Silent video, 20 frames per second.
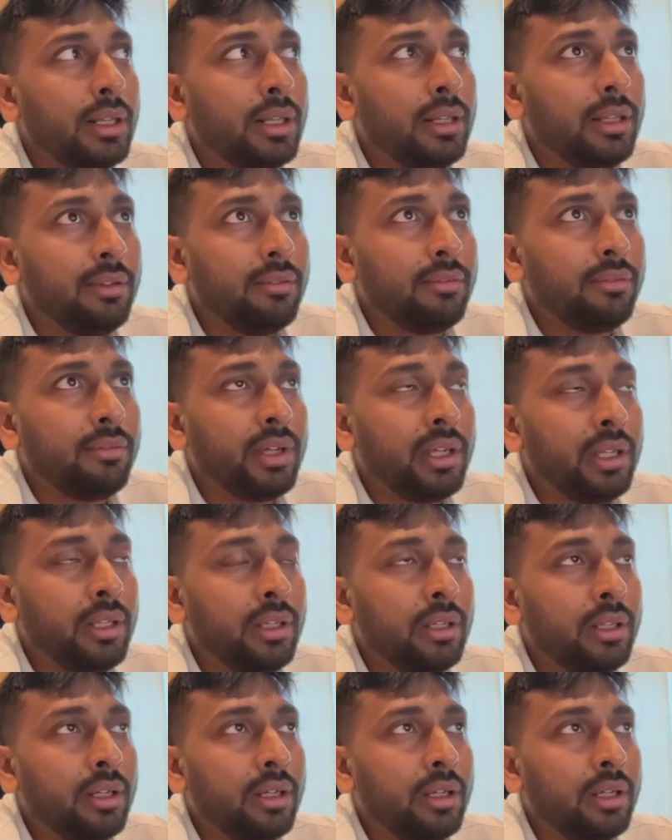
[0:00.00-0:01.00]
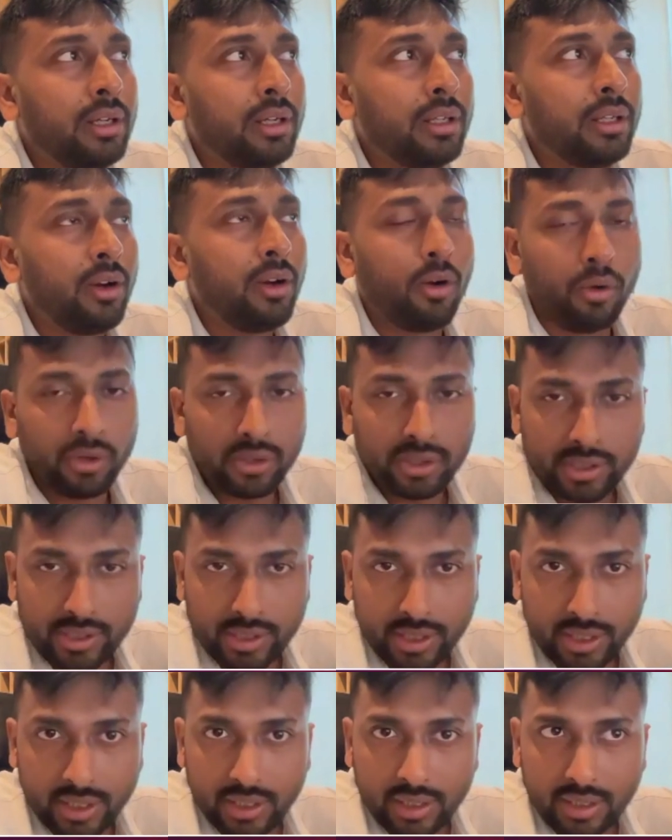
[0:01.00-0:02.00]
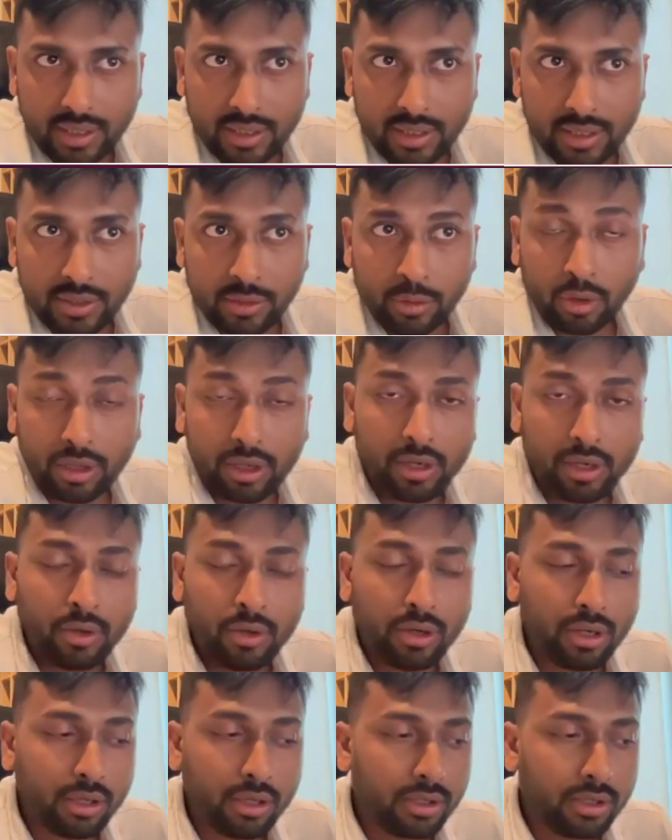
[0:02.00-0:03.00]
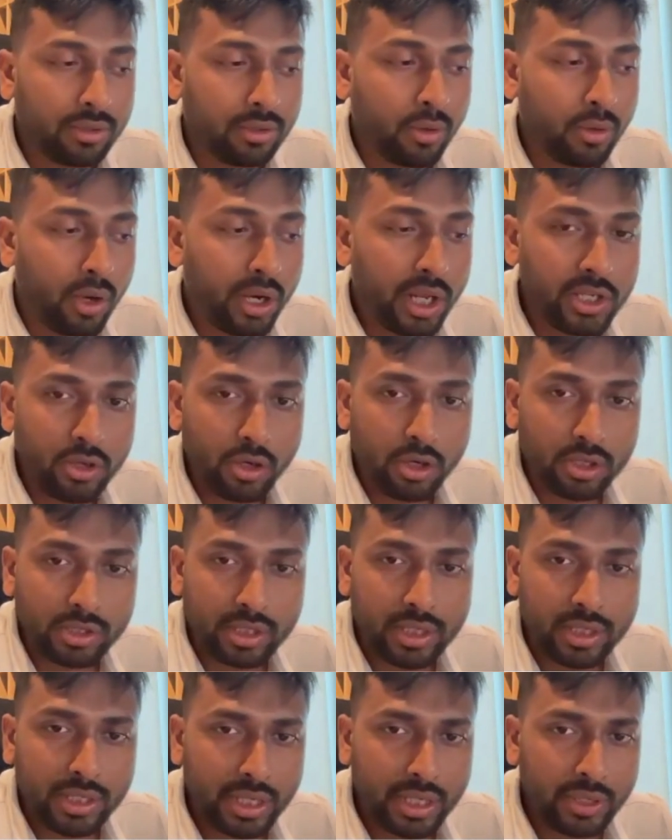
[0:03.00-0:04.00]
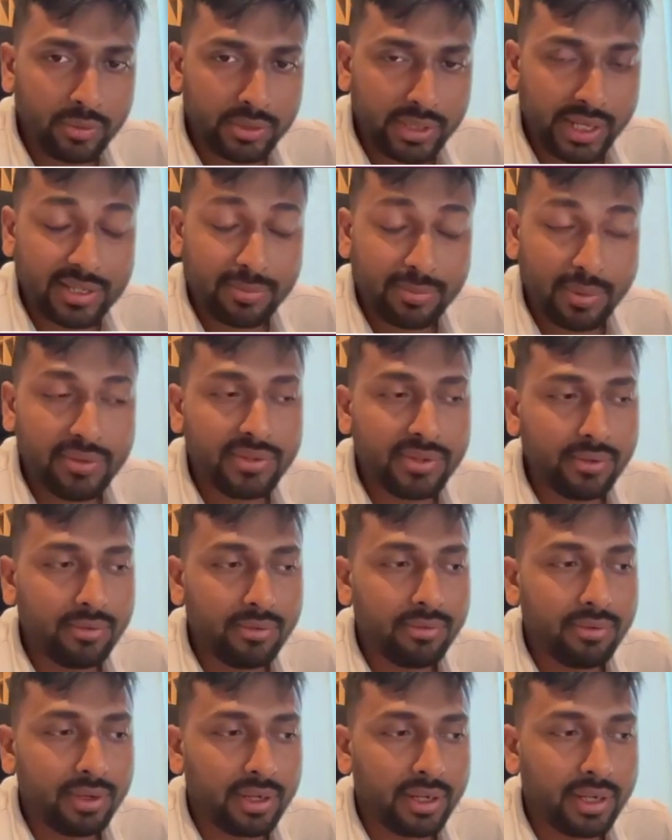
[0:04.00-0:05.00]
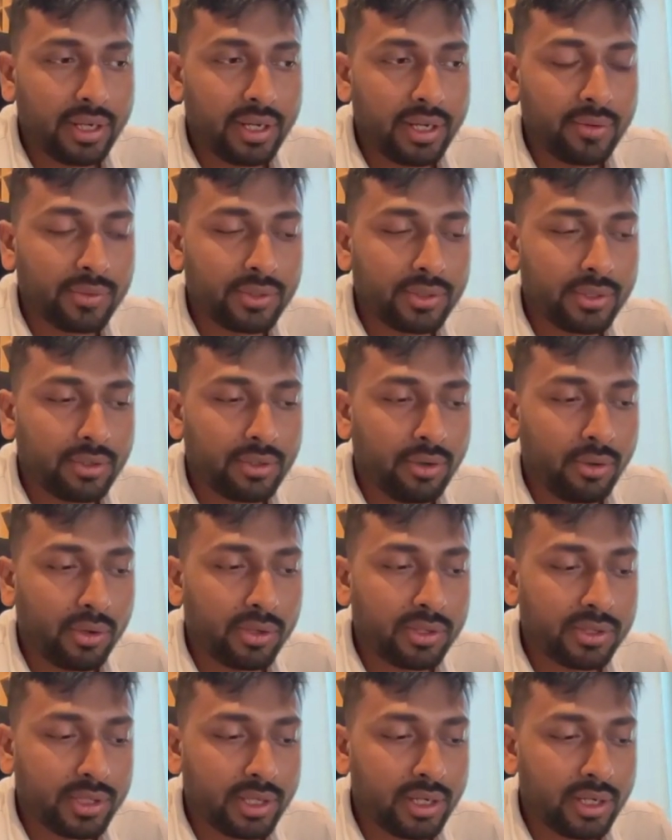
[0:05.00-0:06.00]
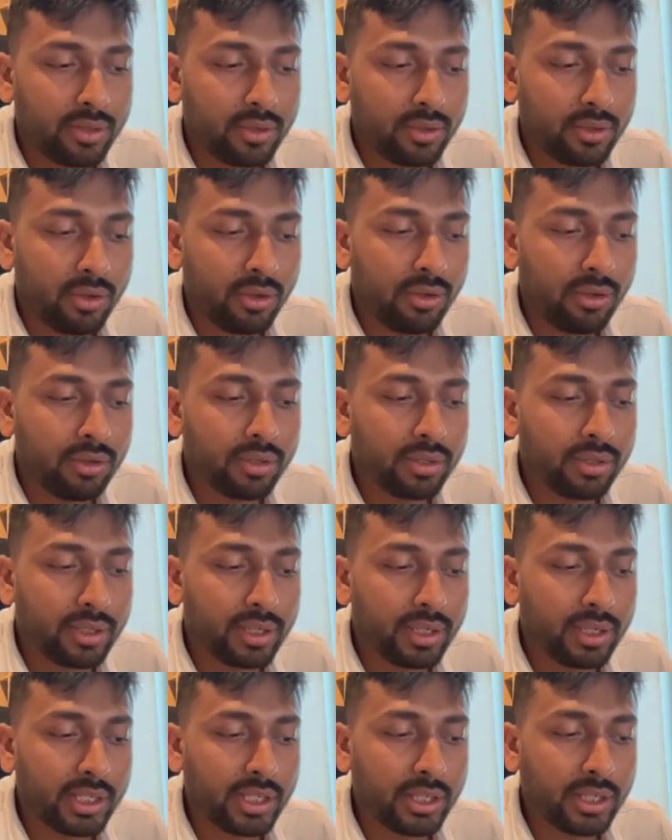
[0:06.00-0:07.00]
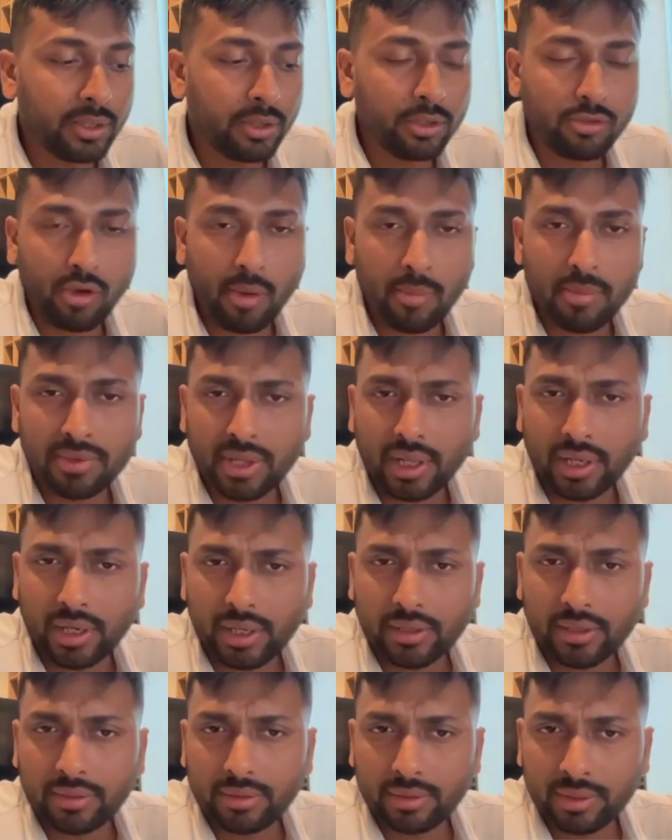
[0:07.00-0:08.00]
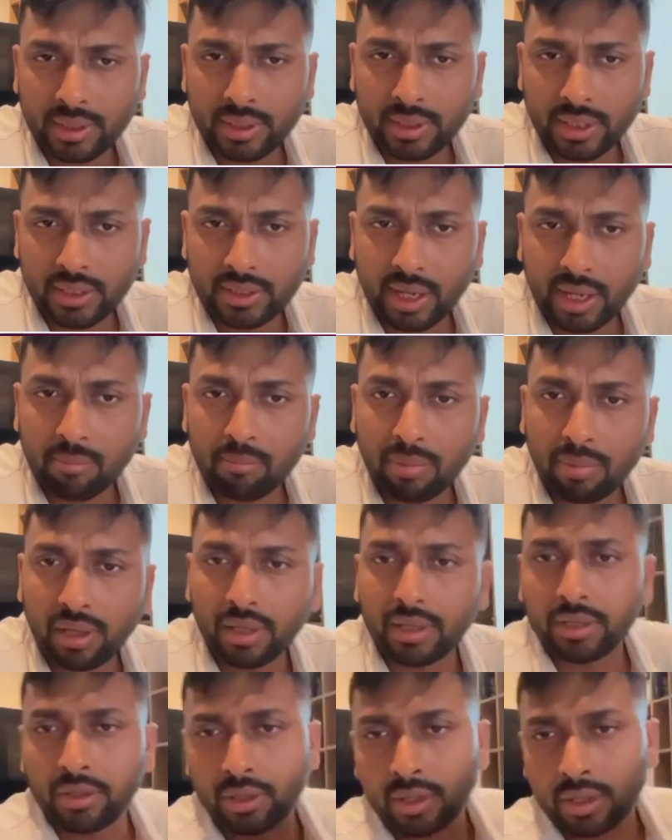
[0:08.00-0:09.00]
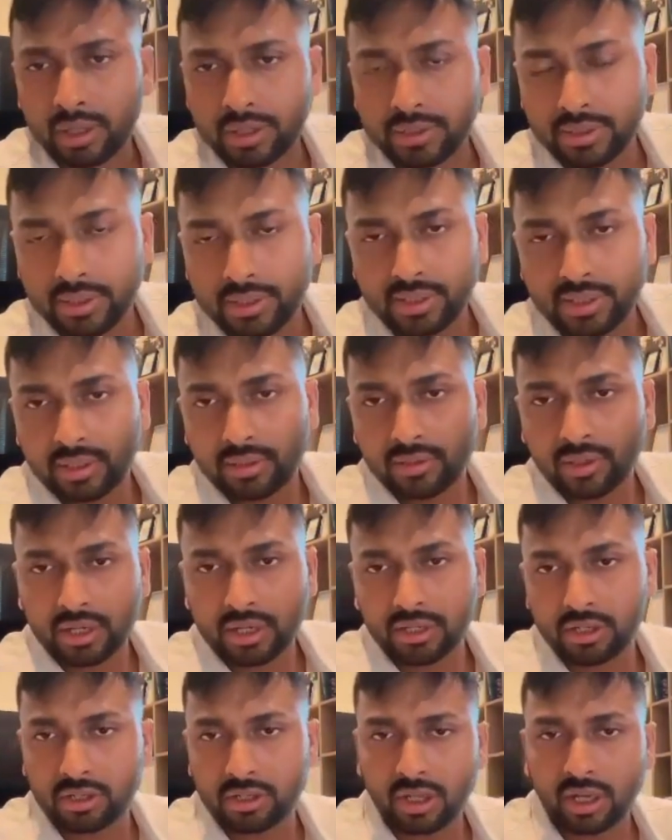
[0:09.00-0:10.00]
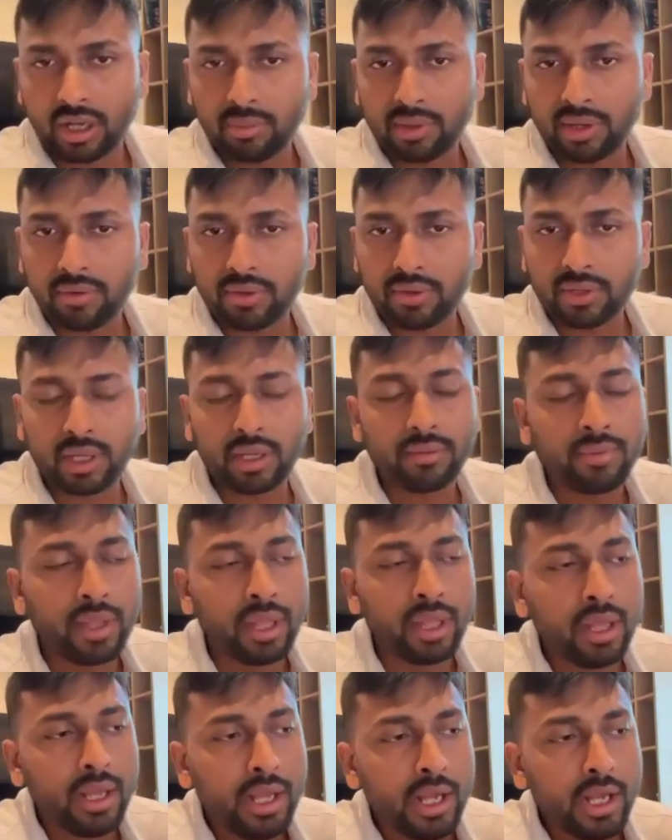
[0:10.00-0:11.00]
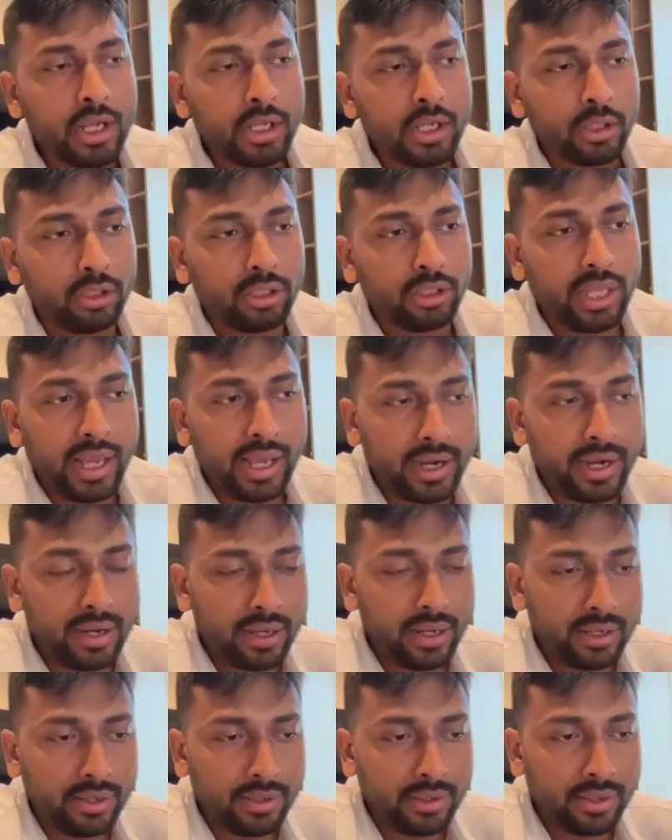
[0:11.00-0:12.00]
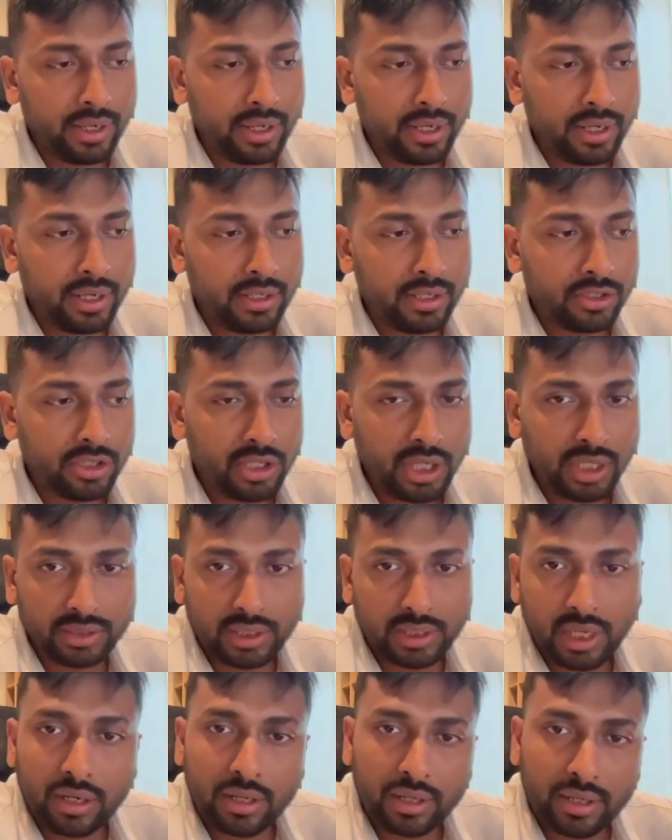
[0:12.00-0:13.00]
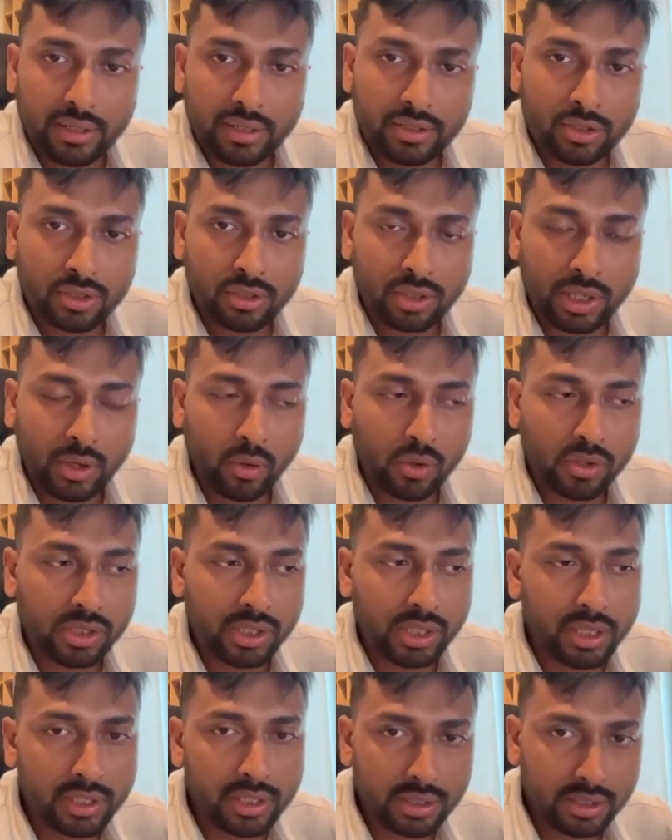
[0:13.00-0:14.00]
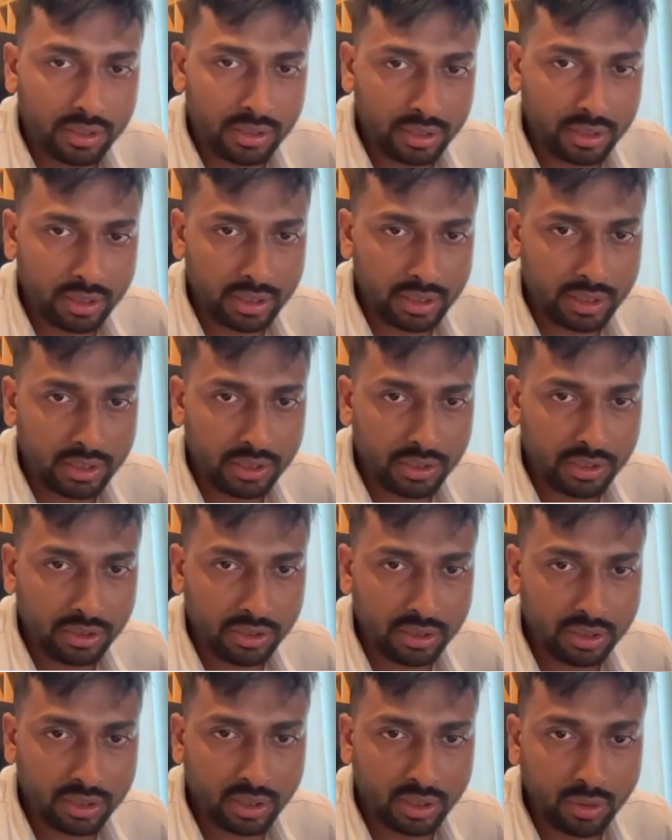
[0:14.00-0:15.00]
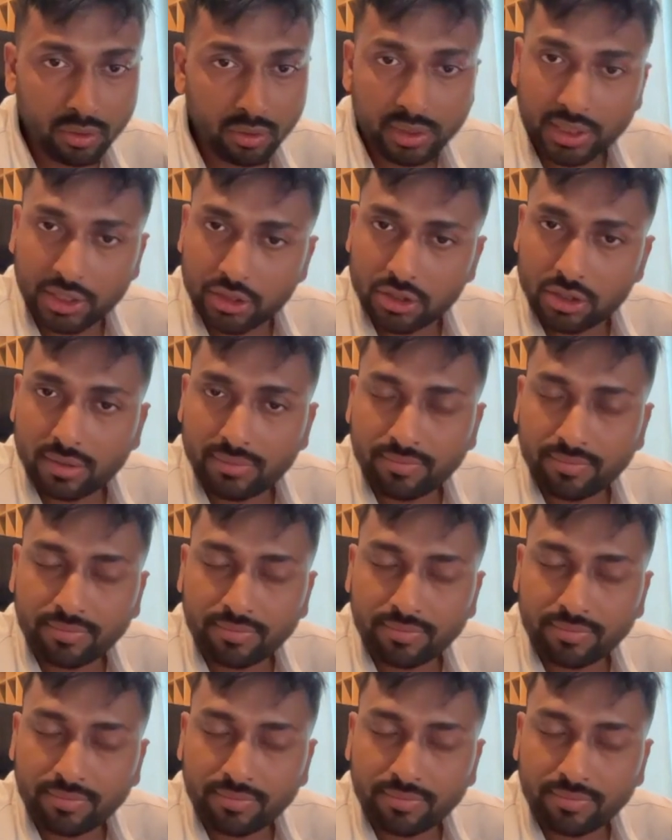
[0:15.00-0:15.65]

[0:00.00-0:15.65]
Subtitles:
live in a hostel, not a college hostel. It was expensive. It was a hostel called Swaminarayan temple. It's Akshardham and everything. So they had a Chhatralay hostel near the college,